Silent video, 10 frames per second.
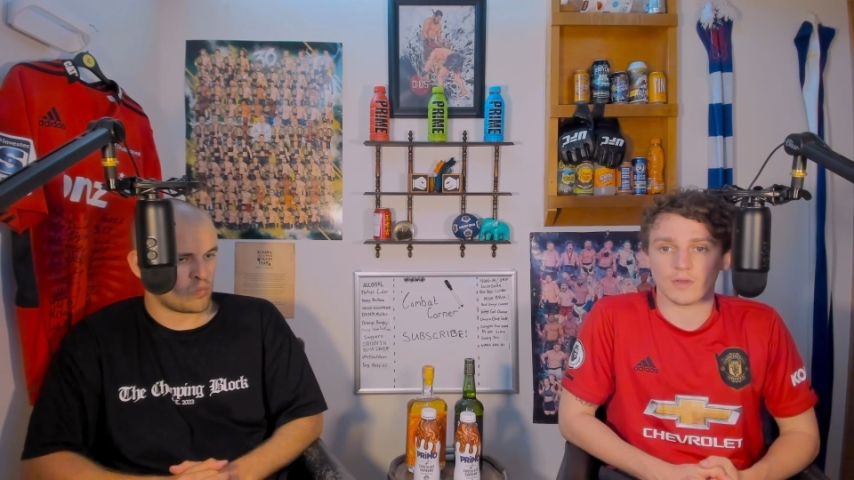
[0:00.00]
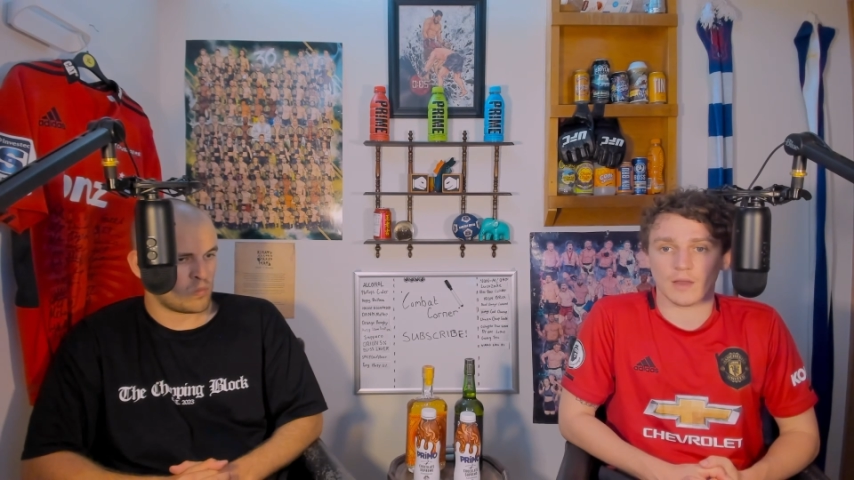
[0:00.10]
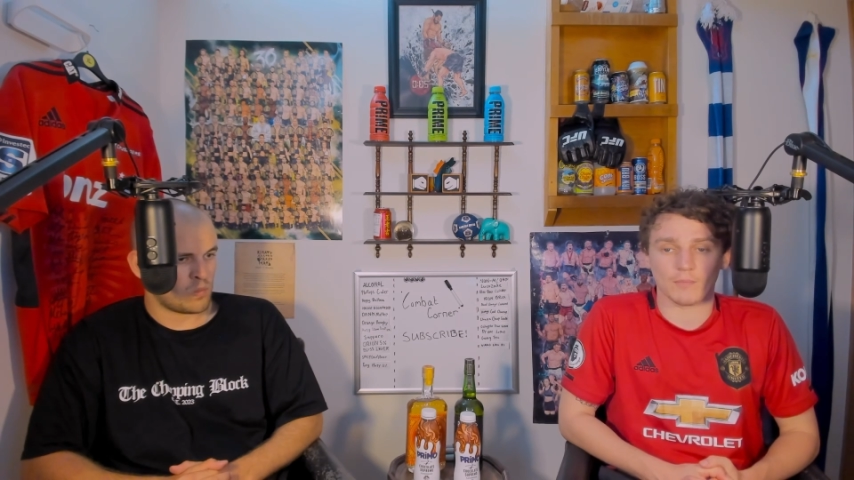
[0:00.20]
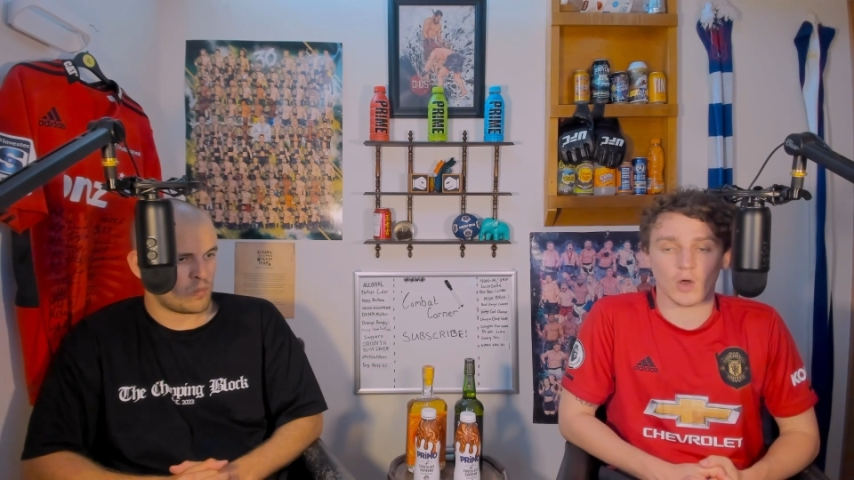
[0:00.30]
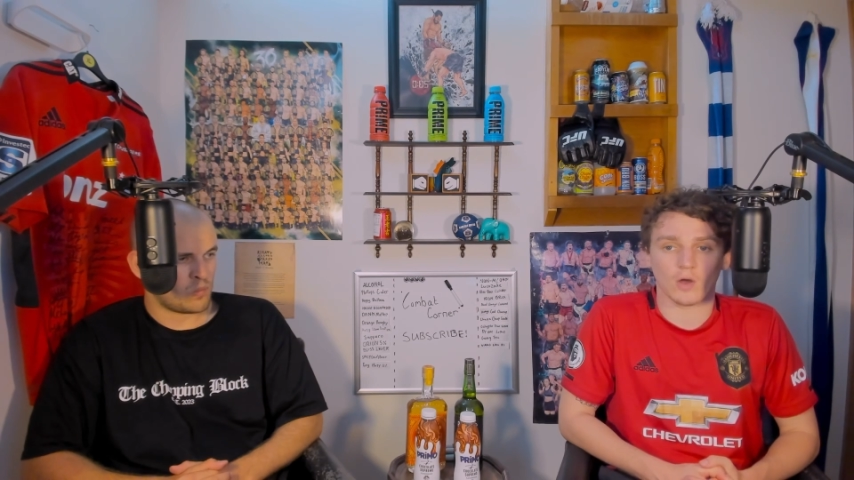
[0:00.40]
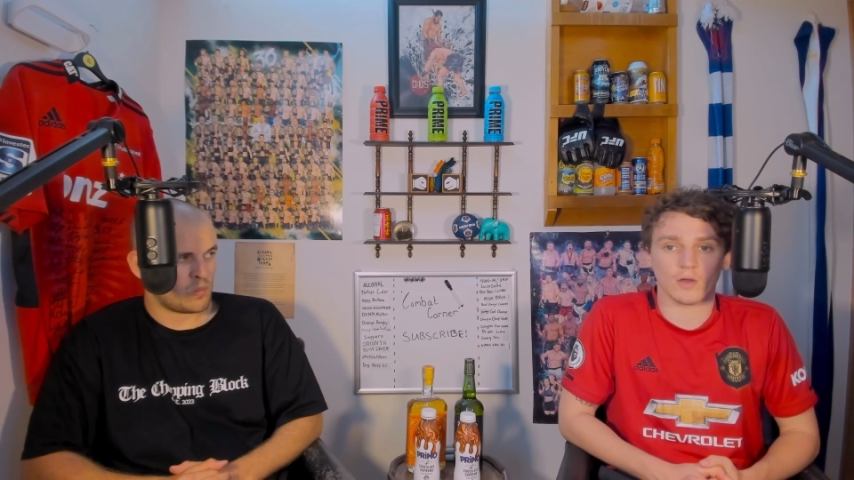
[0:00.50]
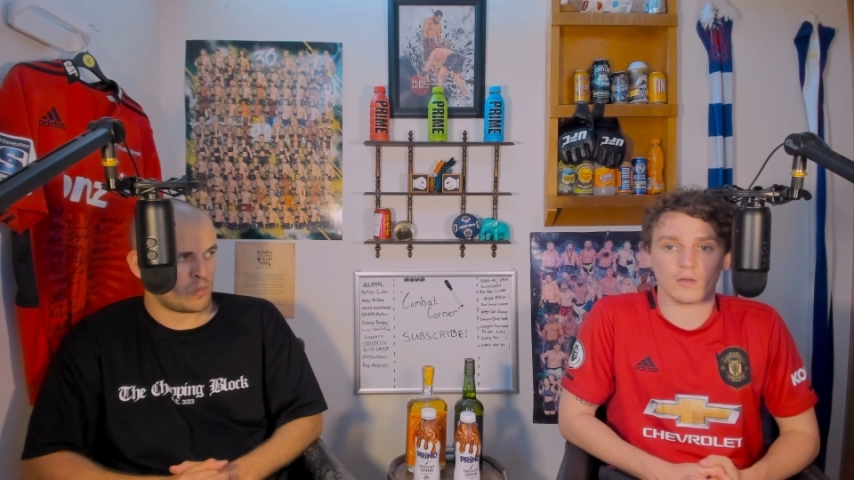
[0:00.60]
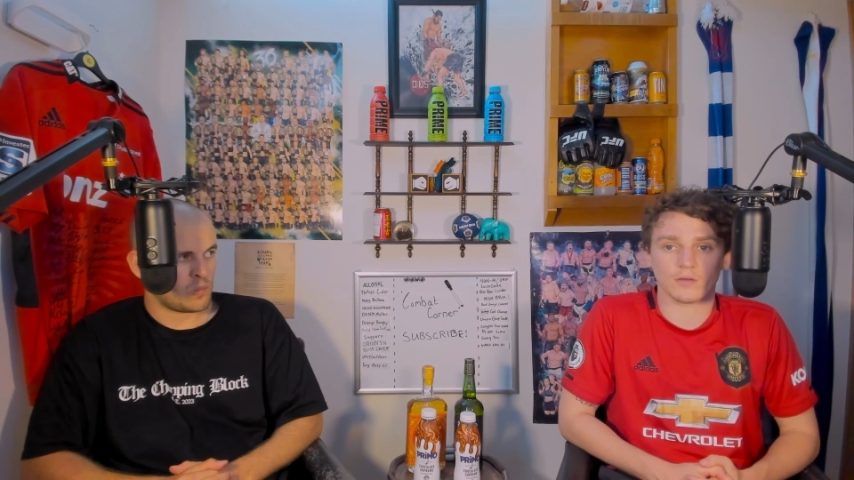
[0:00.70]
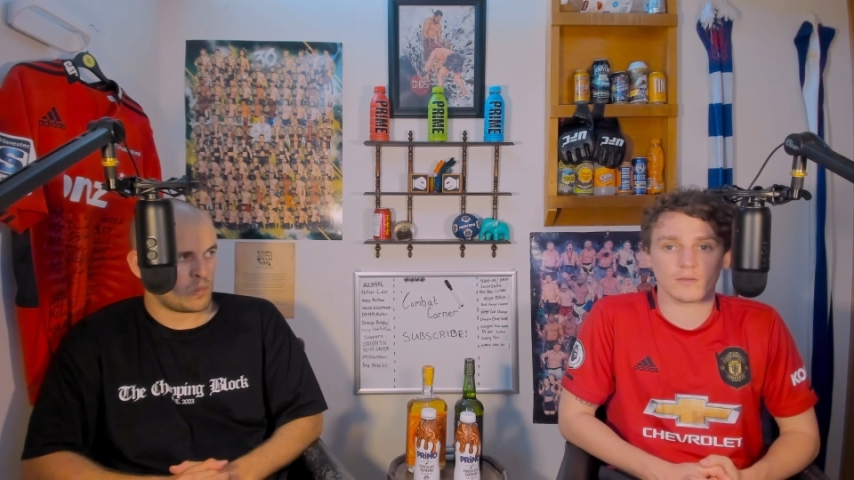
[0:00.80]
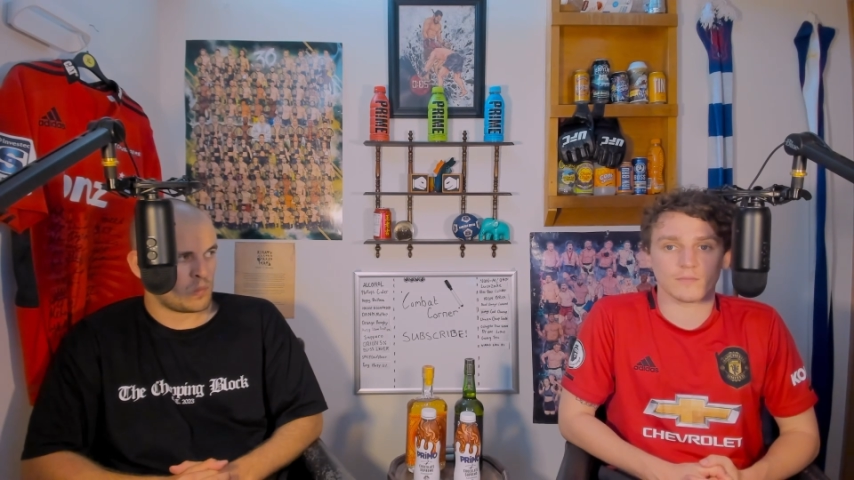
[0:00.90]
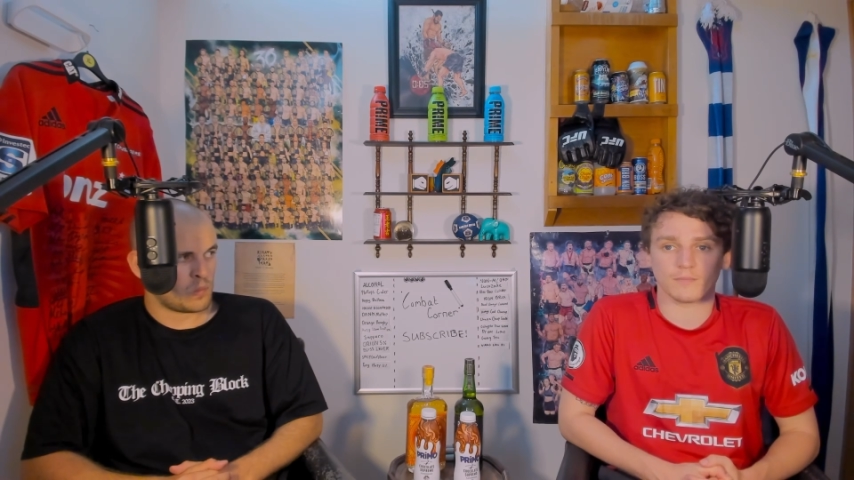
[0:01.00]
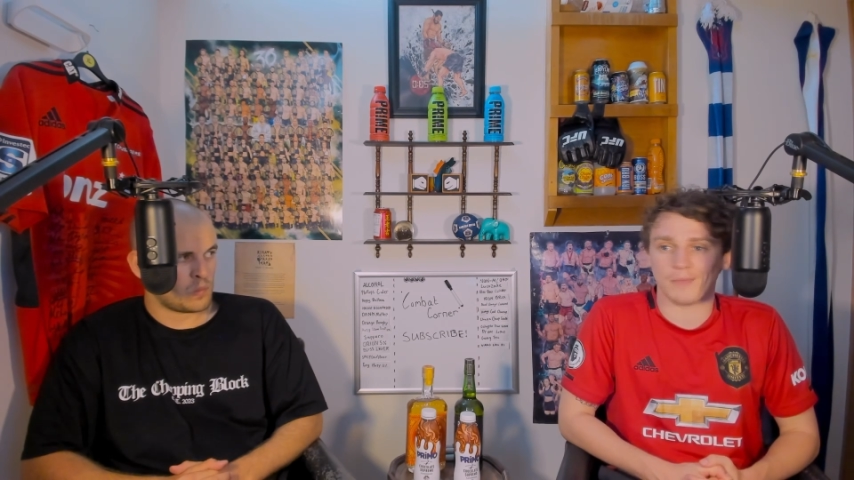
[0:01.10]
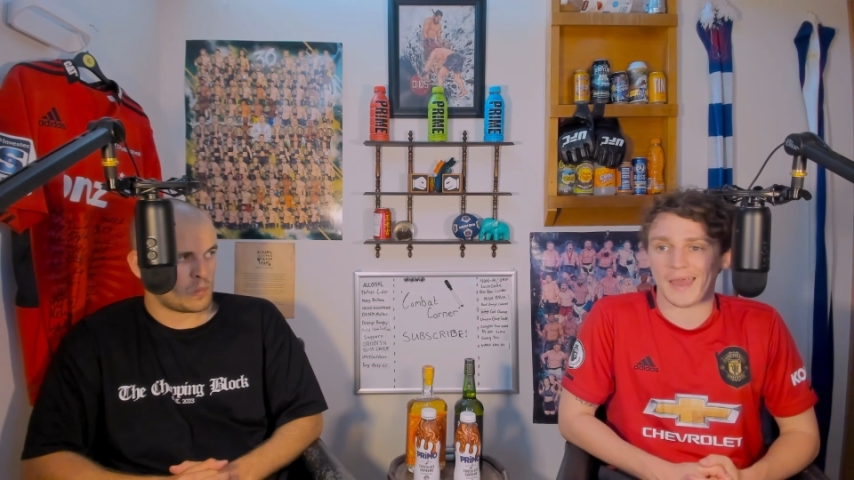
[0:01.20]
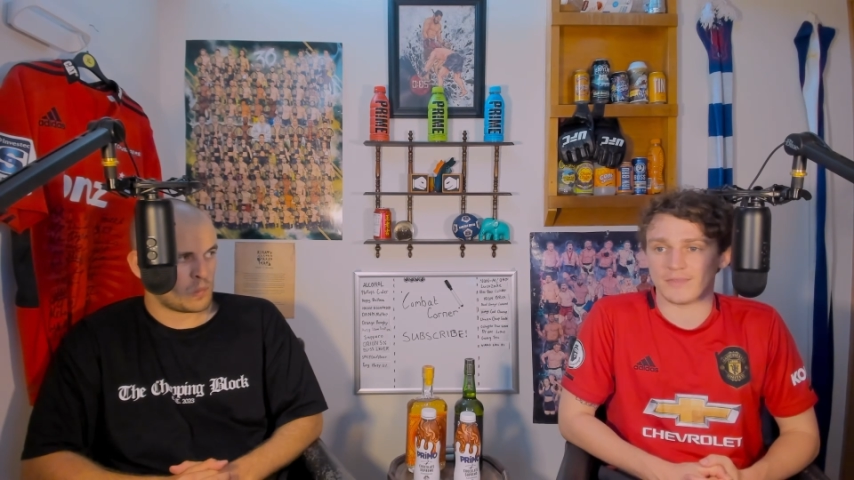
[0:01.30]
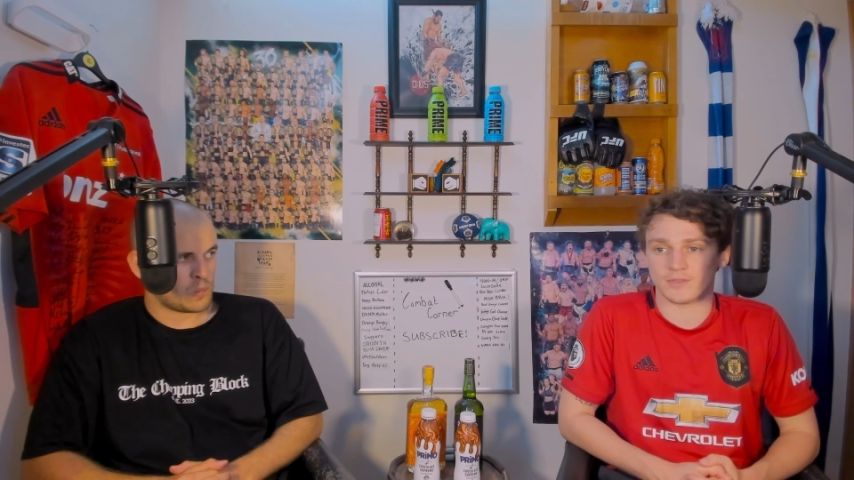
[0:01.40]
I'm not
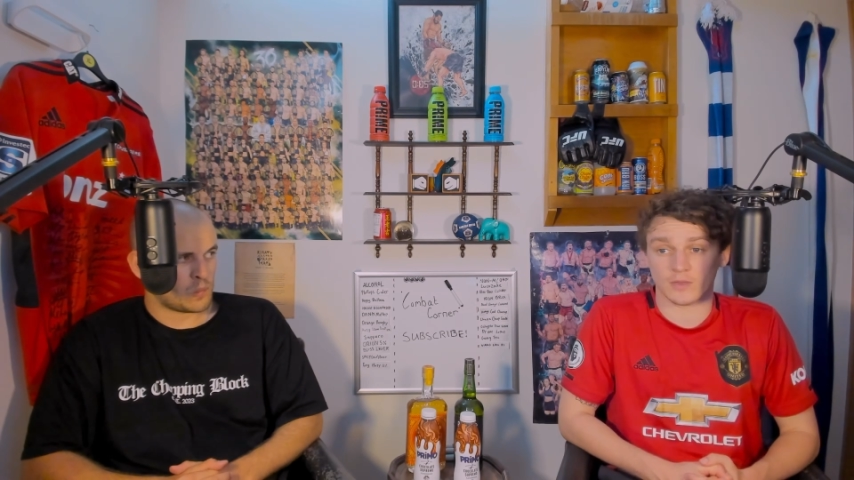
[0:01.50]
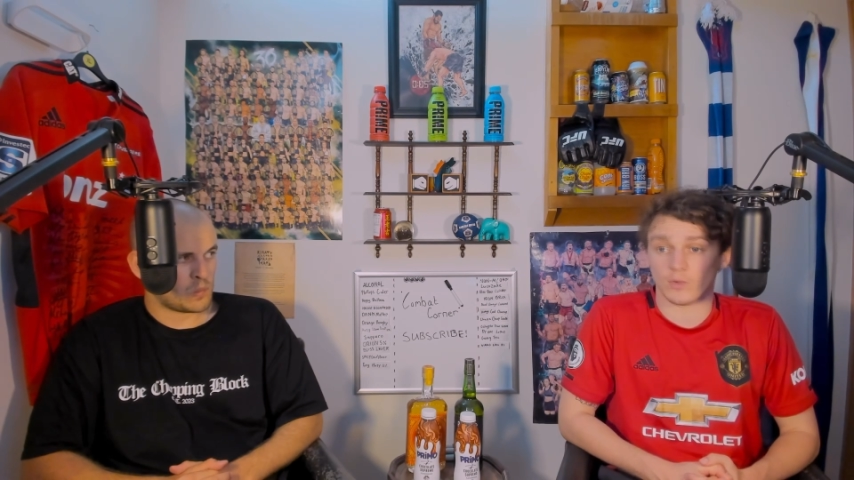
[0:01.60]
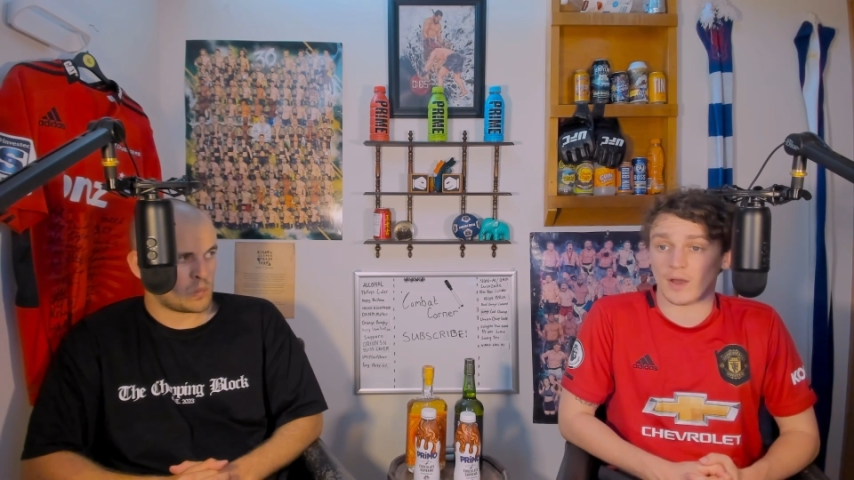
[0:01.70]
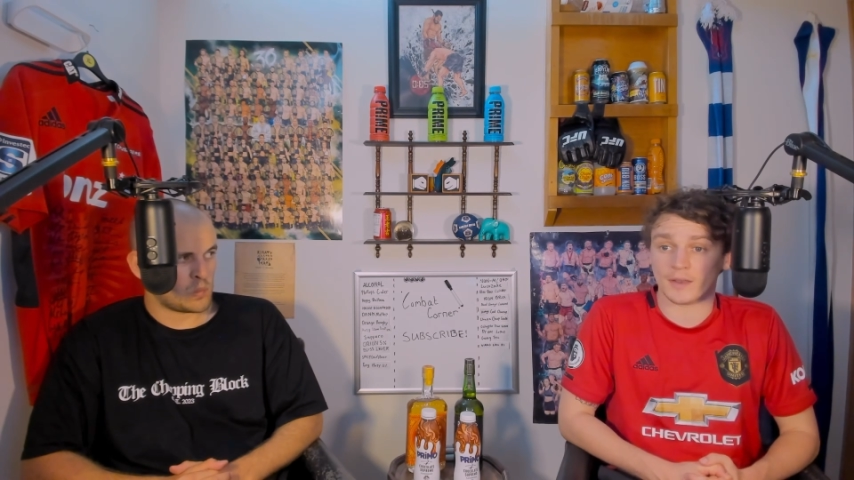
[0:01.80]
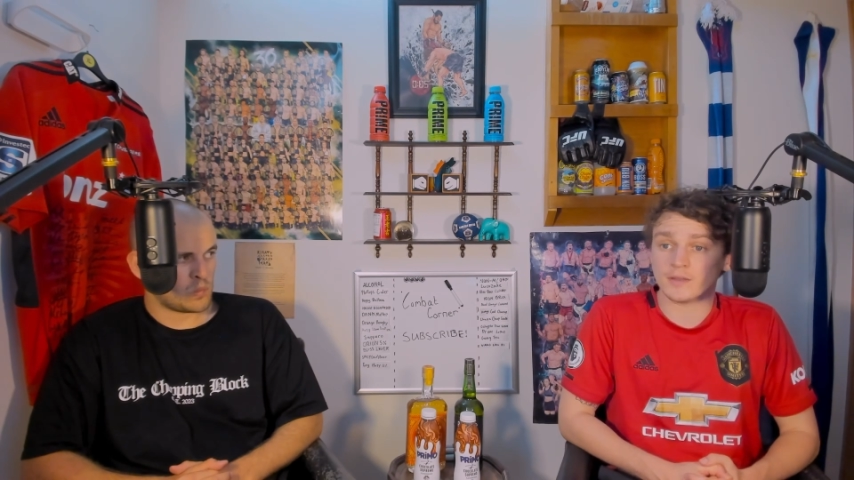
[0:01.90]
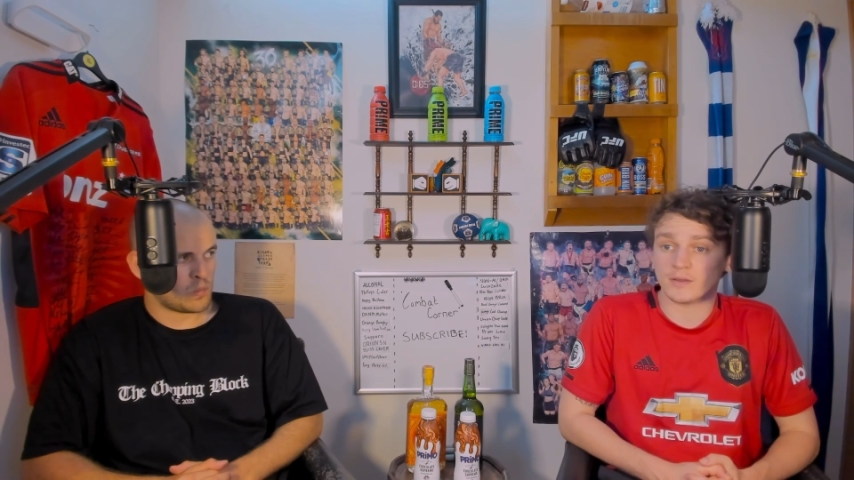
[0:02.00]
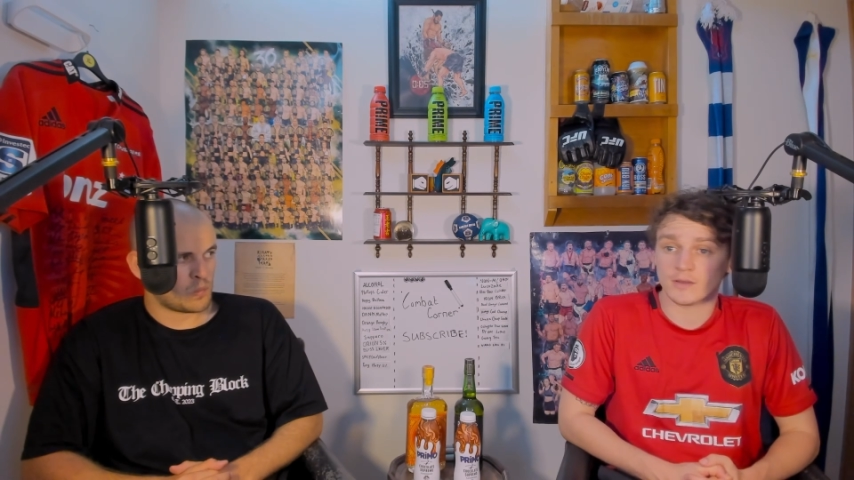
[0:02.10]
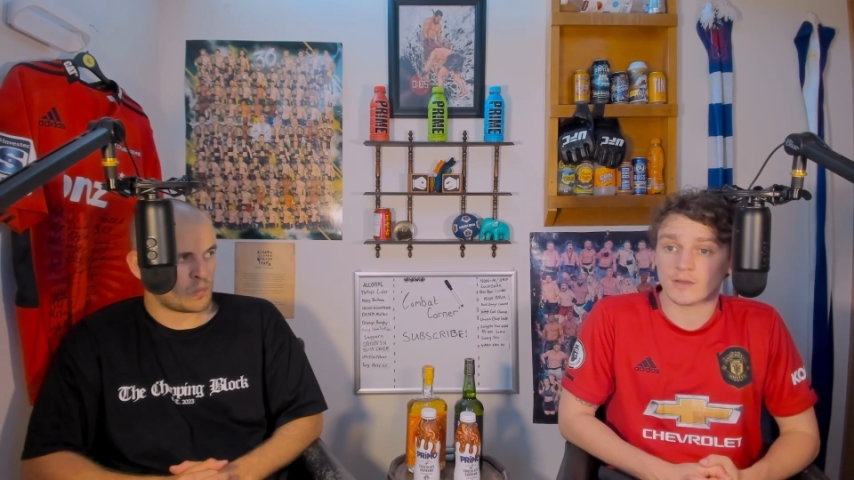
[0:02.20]
mad that he won